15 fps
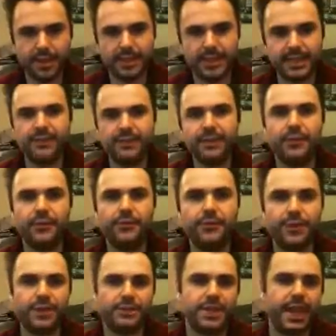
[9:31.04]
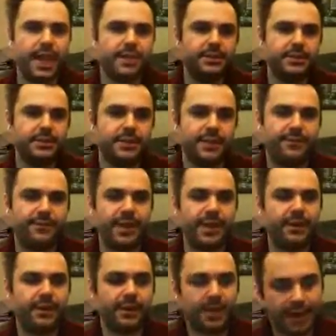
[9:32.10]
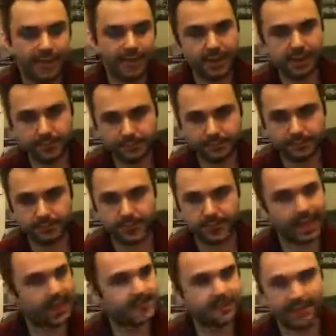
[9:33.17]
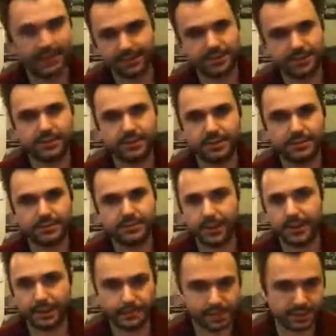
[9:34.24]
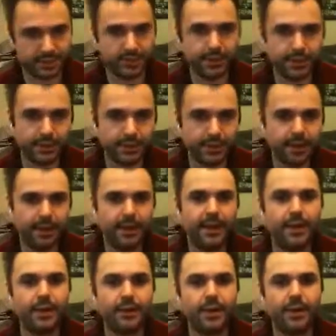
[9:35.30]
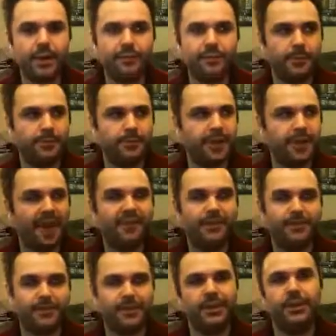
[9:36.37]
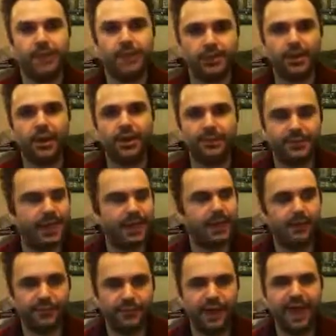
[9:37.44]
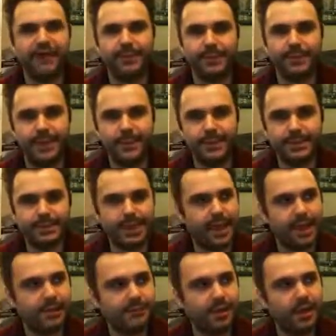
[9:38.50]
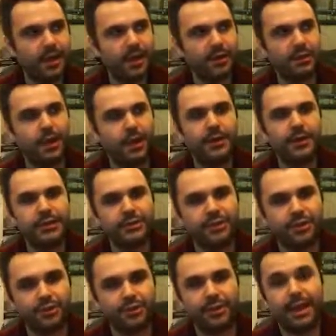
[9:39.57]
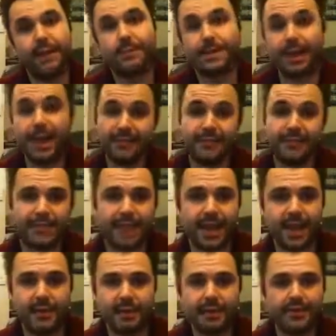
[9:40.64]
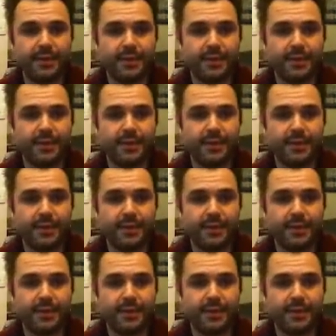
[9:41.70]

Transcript: Giving your Flesh Hounds, if they're in cover, like even as little as just being obscured, going from a 5-up, taking your 5-up demon save, going to a 3-up cover save